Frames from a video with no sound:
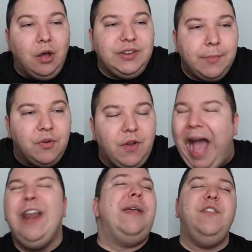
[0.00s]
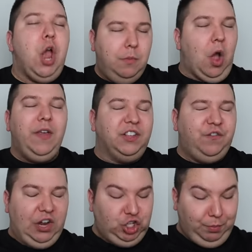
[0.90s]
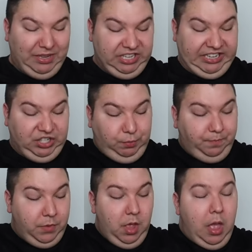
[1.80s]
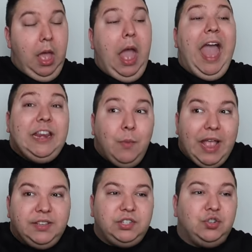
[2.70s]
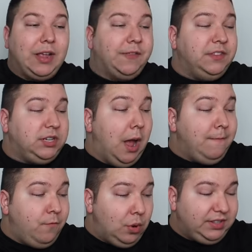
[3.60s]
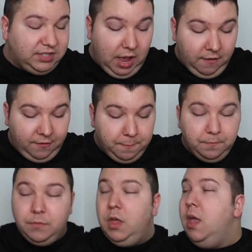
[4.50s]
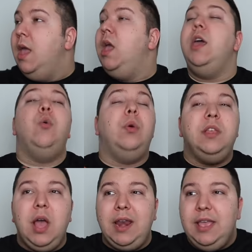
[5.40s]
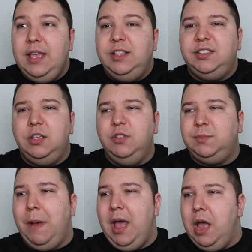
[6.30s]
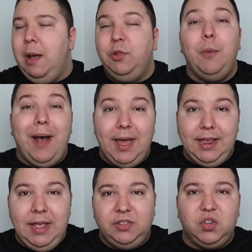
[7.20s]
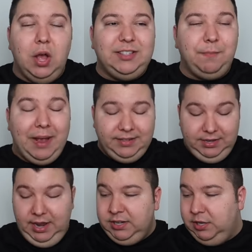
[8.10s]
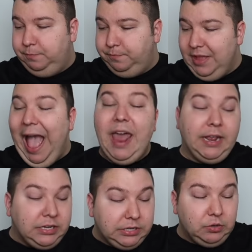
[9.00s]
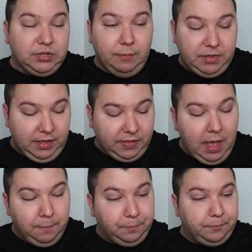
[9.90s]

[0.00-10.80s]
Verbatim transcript: de parfum. I don't even know. All this French business. Anyways, so I got this Tom Ford stuff, and Orland got his. It was by Lomani. It's called Spice Addict or something like that.